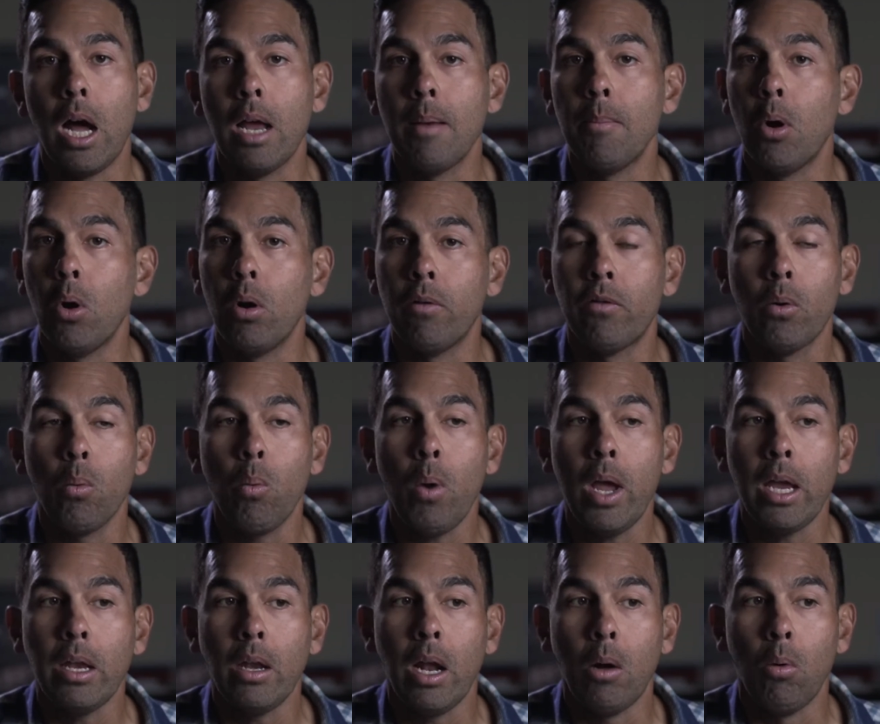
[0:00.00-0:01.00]
I'm
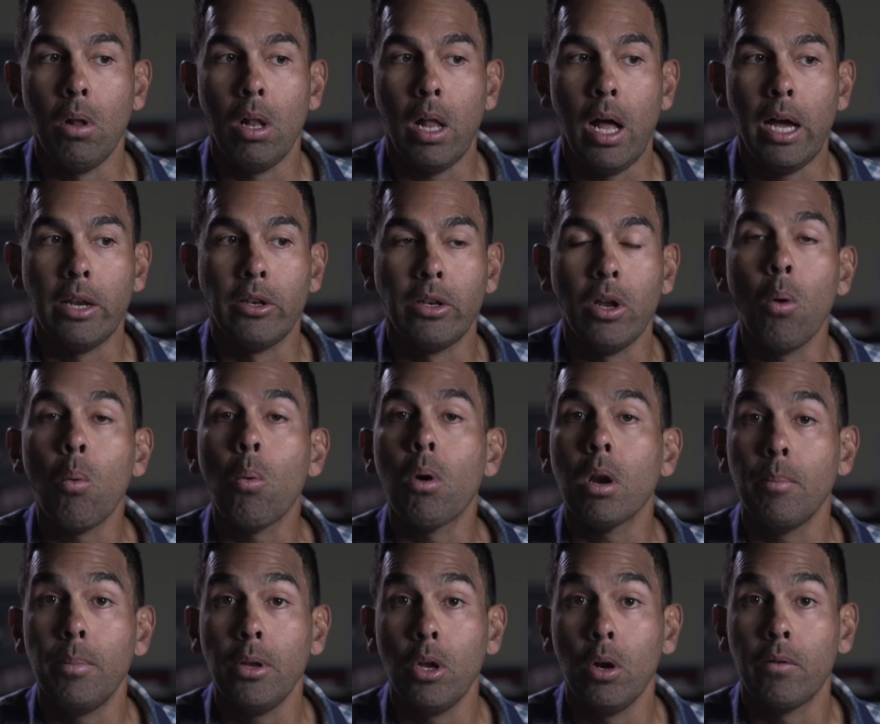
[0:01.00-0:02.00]
overweight. Well, I don't
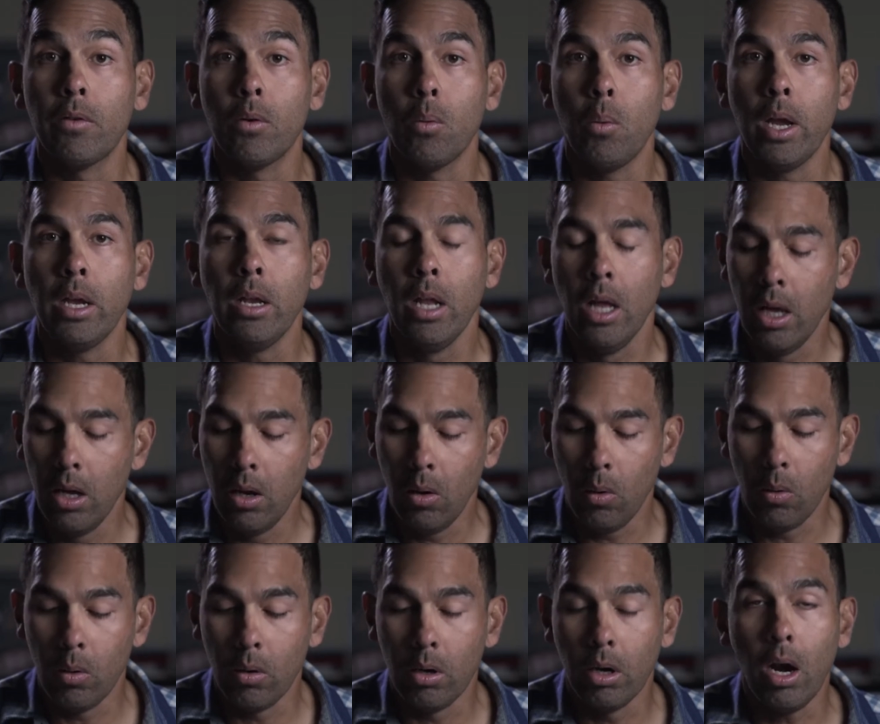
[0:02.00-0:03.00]
want to be overweight
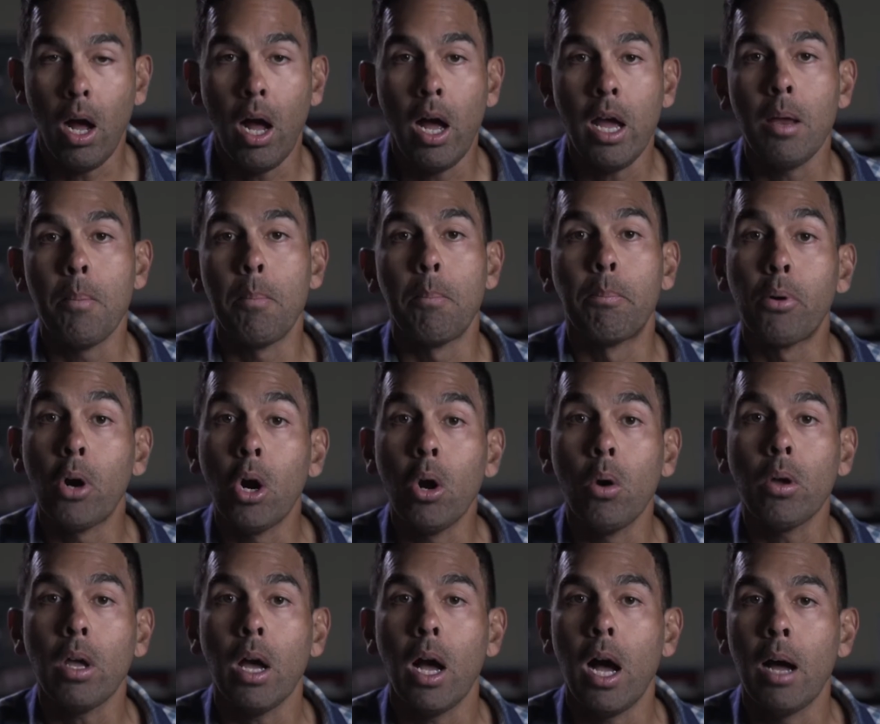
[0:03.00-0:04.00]
or I am
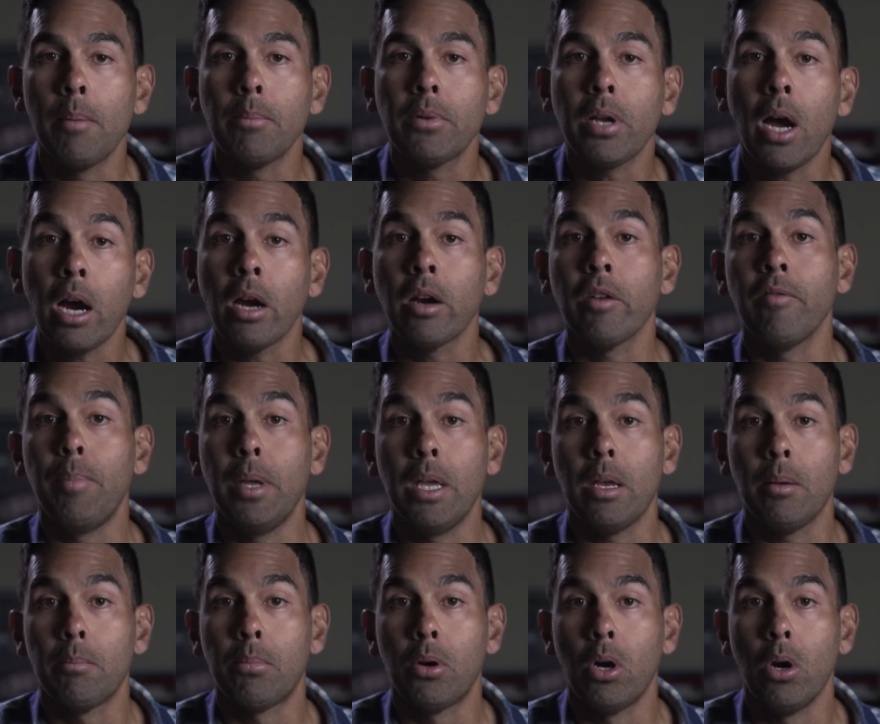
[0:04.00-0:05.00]
broke, I'm tired of
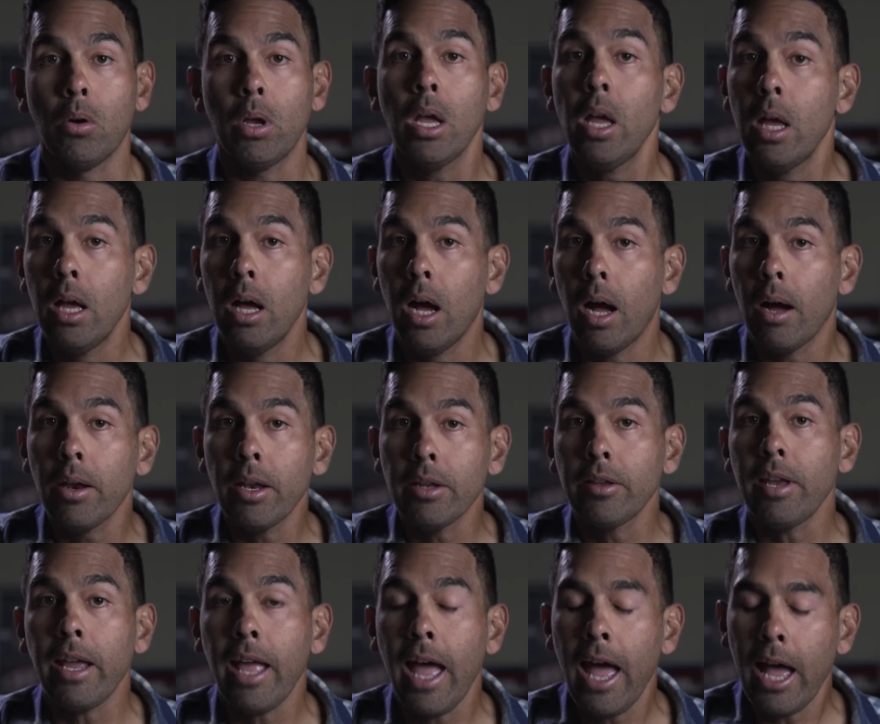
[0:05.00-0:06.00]
being broke, I'm going to
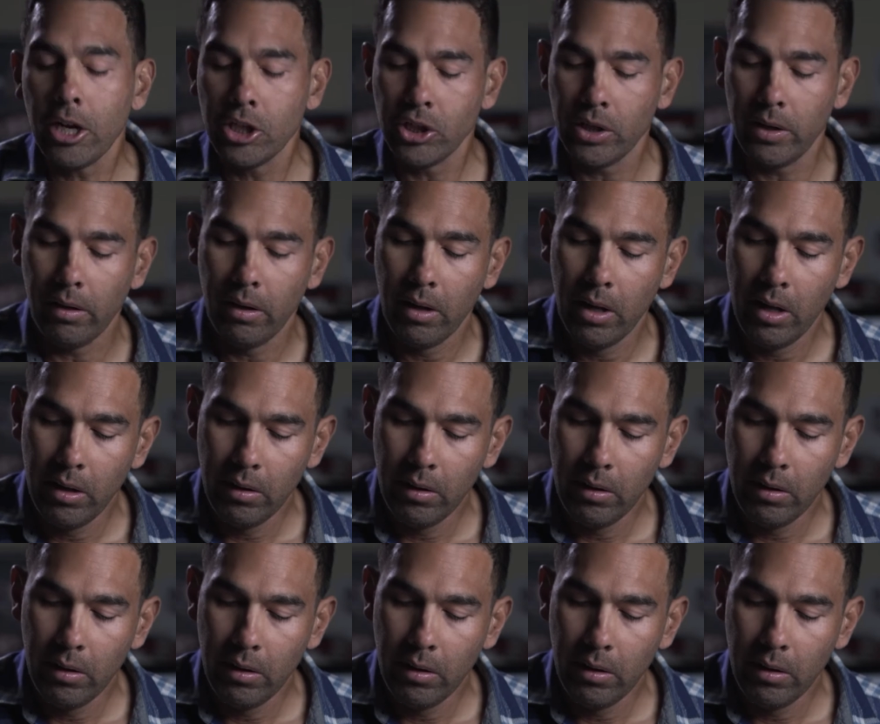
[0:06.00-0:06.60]
take action.